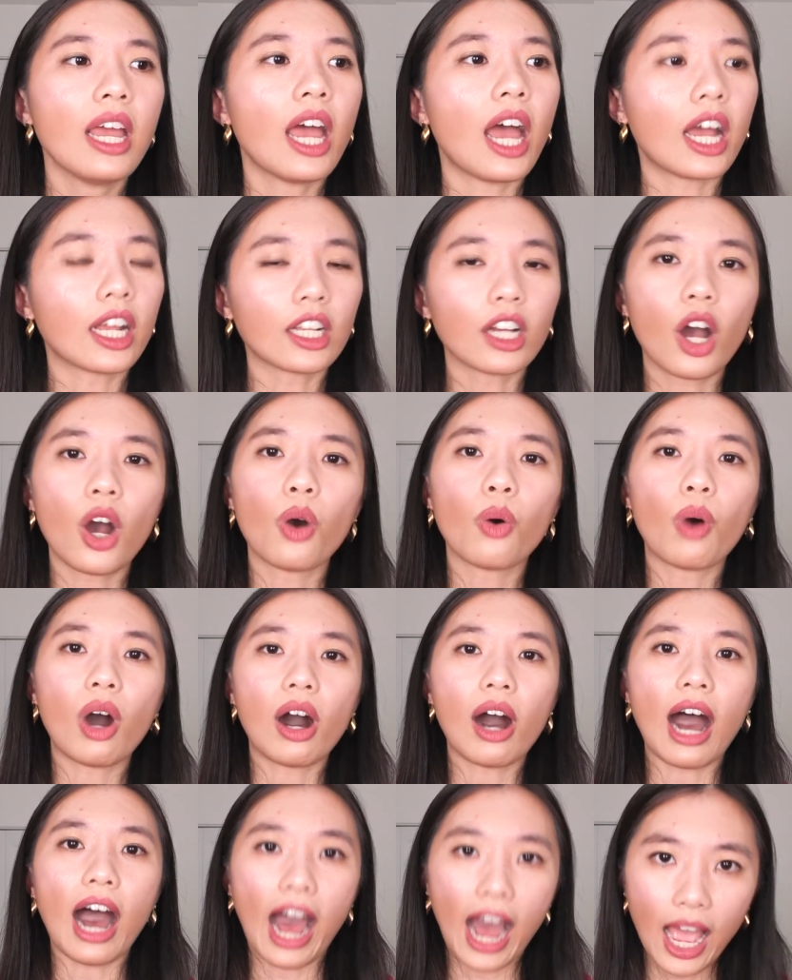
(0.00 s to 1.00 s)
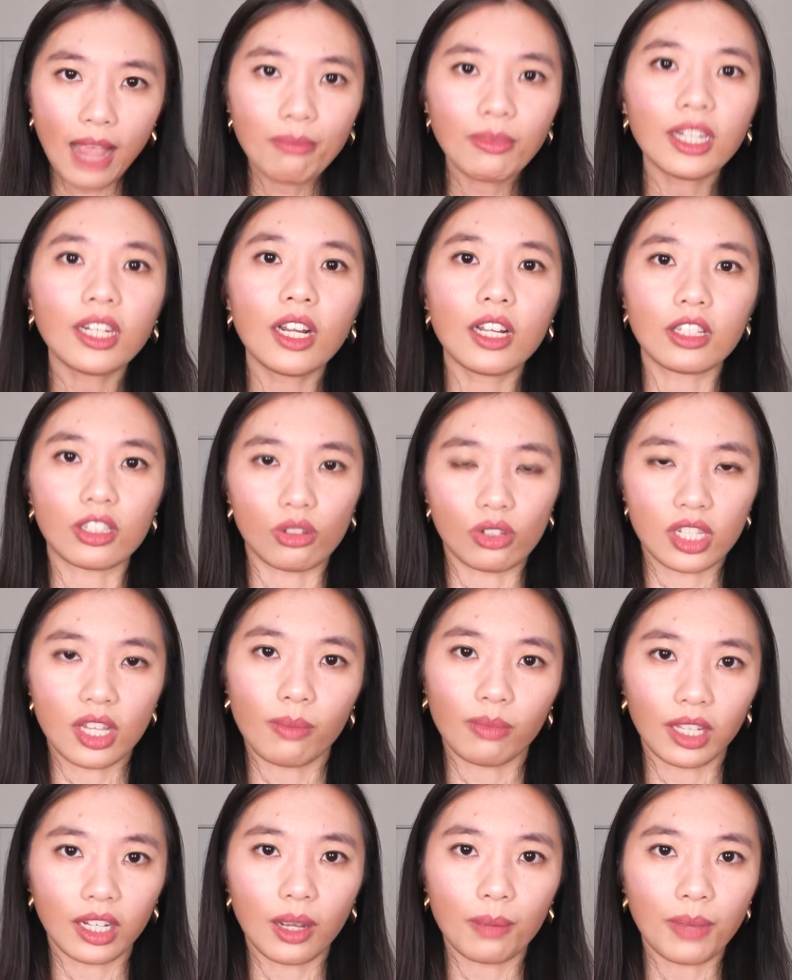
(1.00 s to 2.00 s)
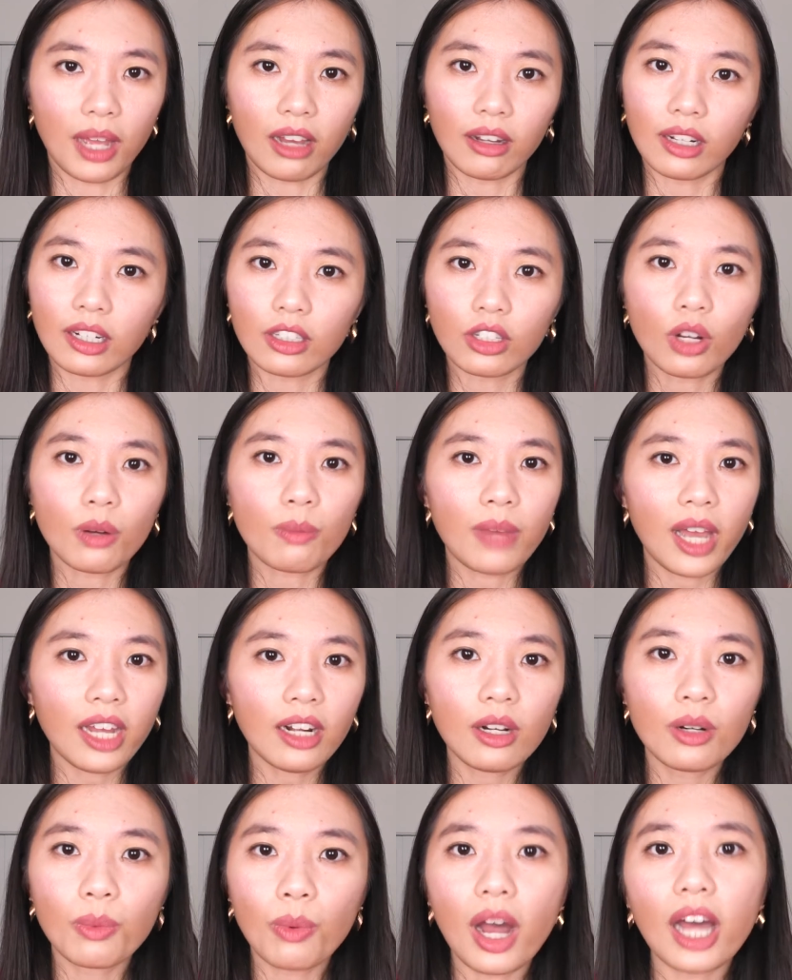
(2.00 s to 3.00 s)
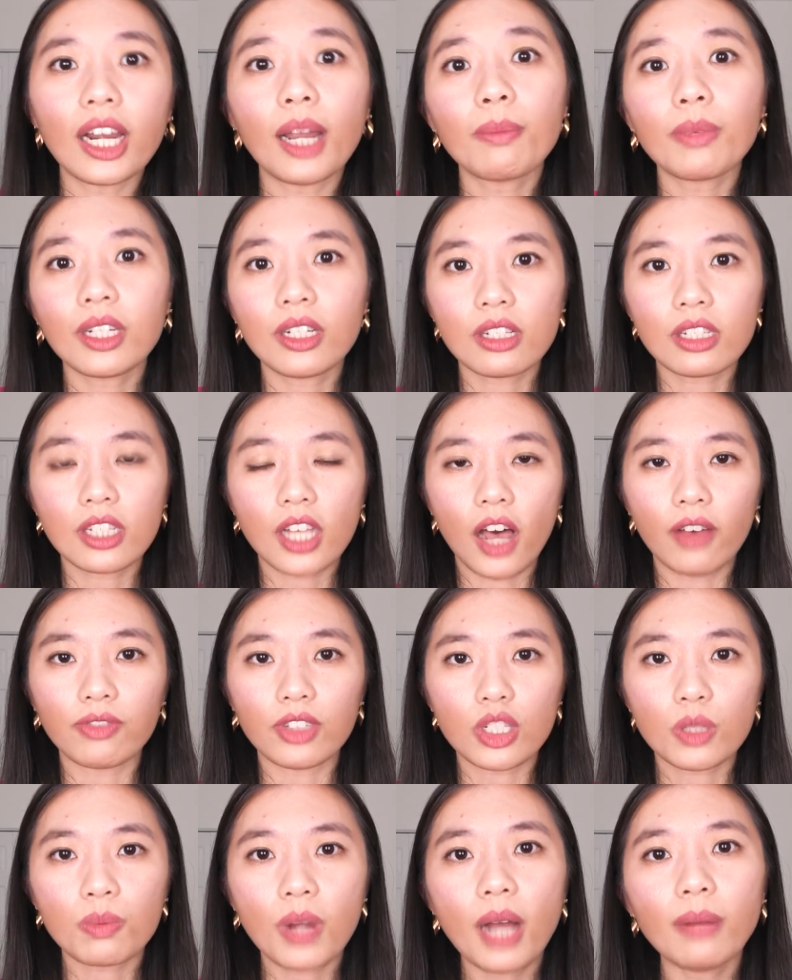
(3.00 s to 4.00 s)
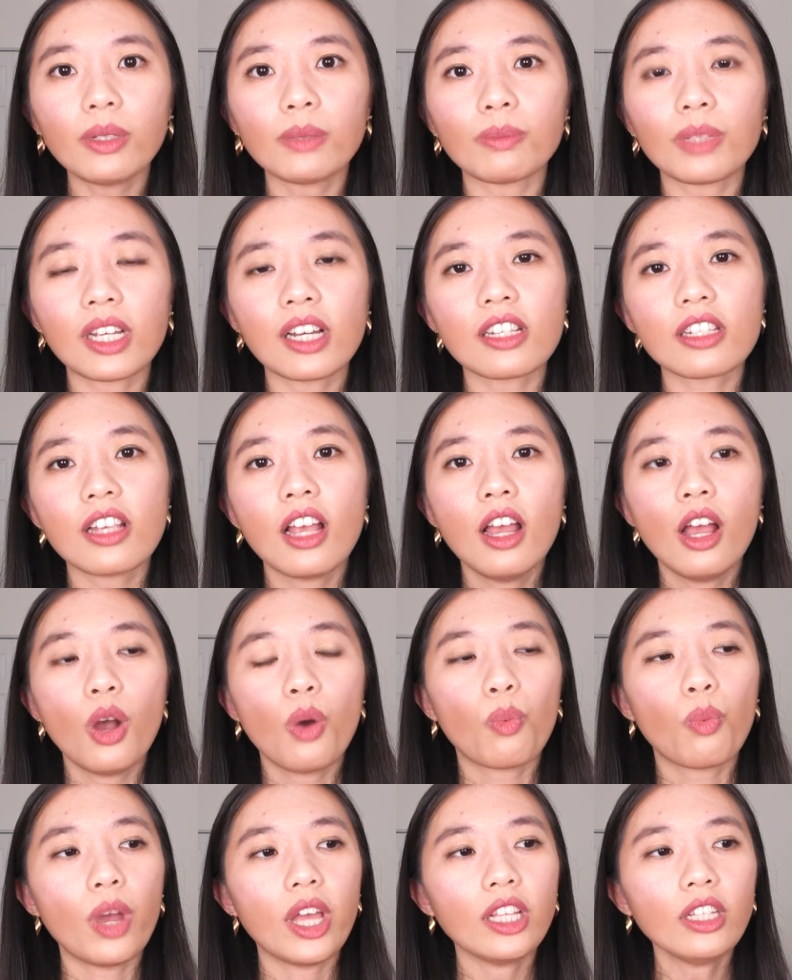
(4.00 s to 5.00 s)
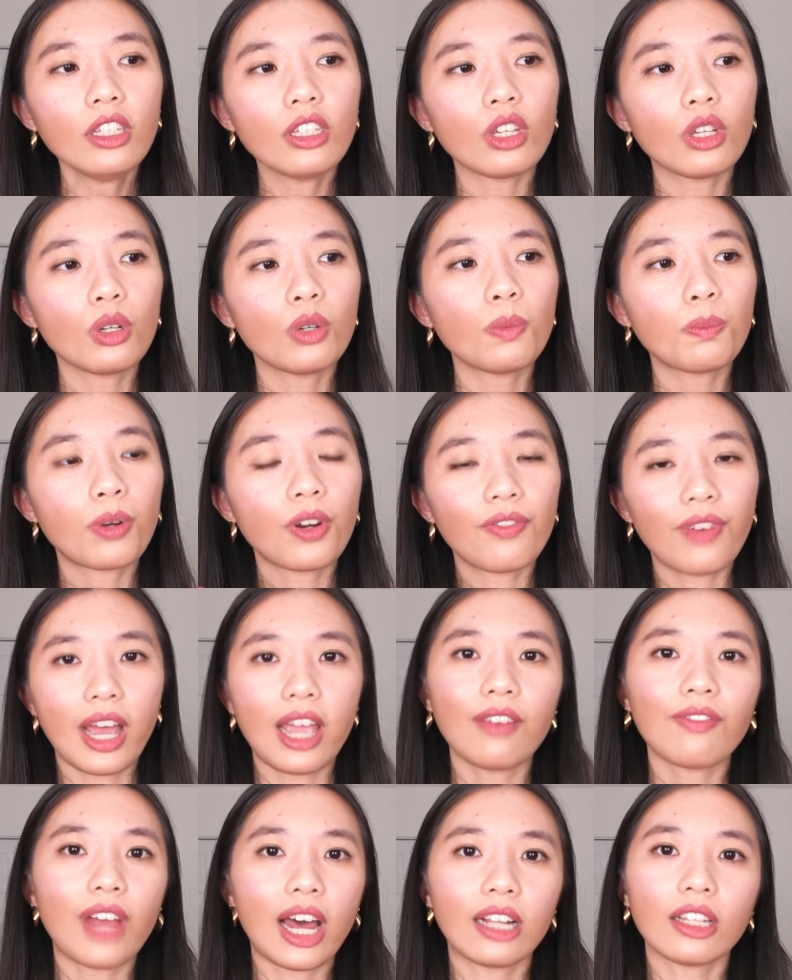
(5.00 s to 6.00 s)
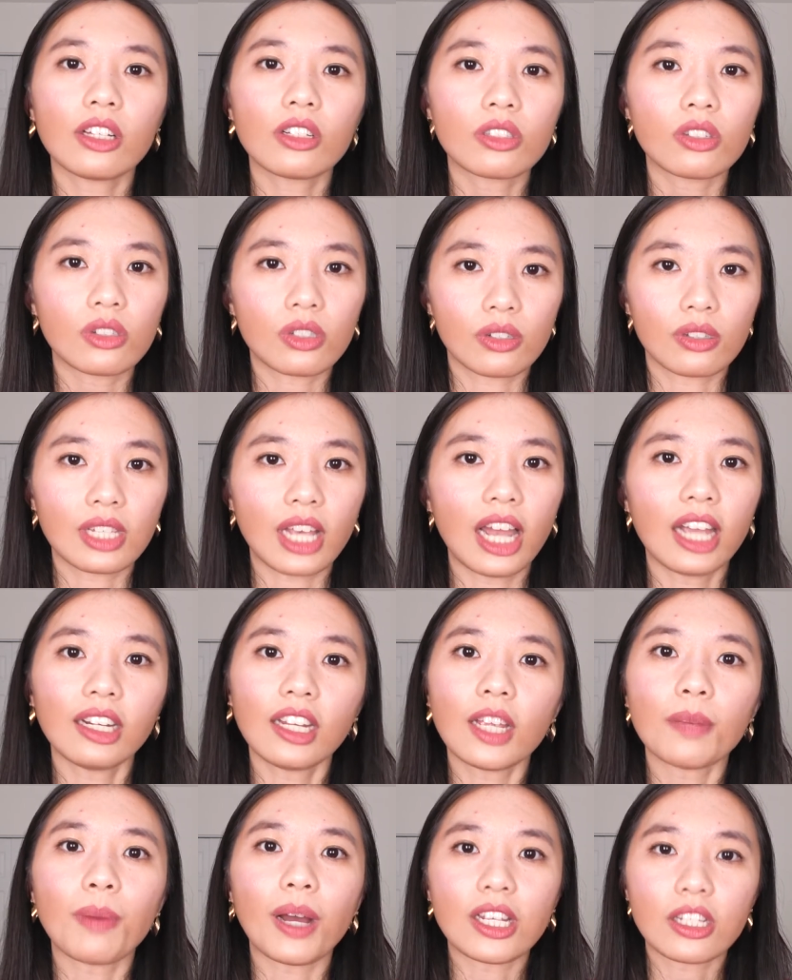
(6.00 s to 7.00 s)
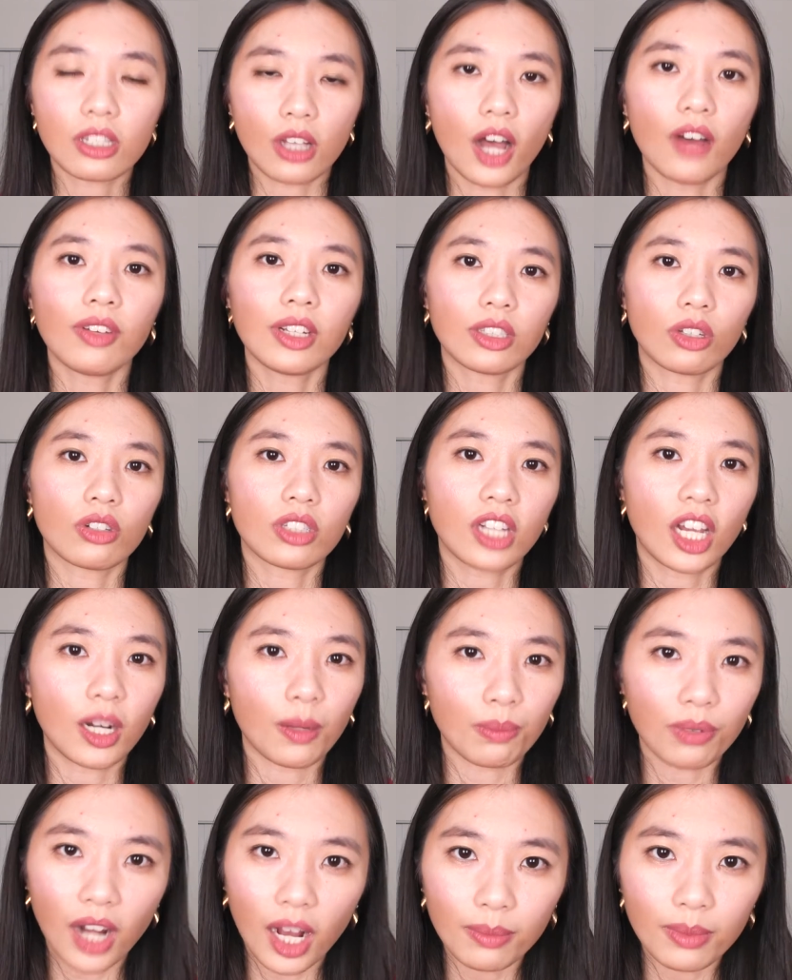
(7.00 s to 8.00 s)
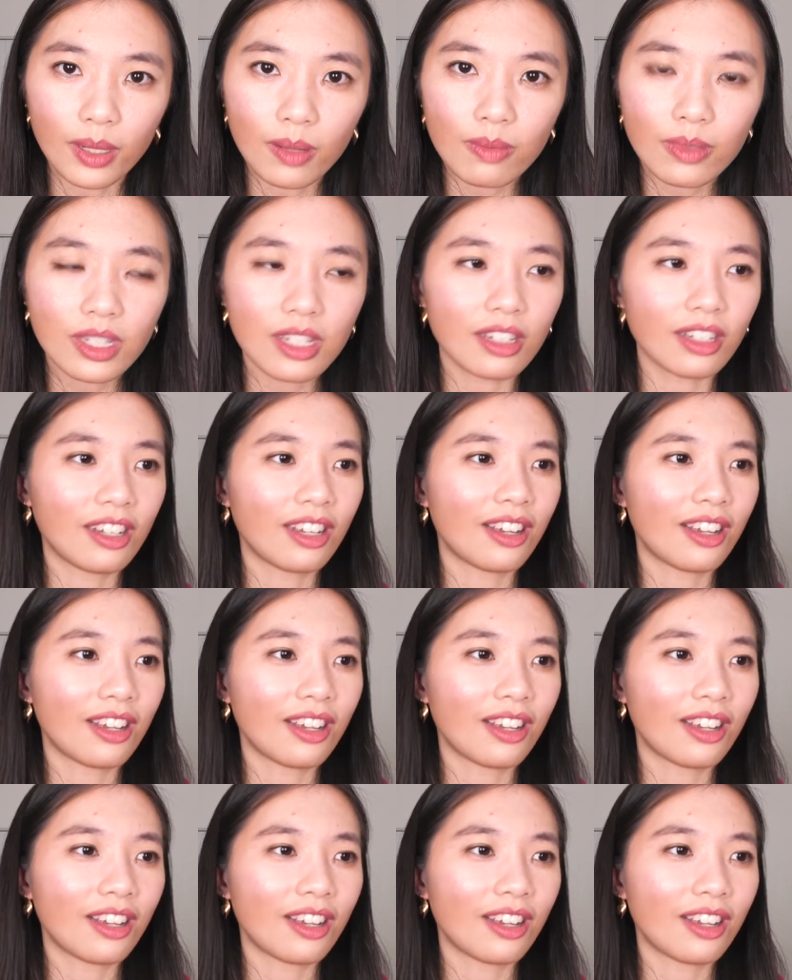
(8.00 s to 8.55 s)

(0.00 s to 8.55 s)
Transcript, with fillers: and go, well, I'm gonna do something about it. No matter what, I'm gonna solve this problem, because when you provide value to society by solving those kind of problems,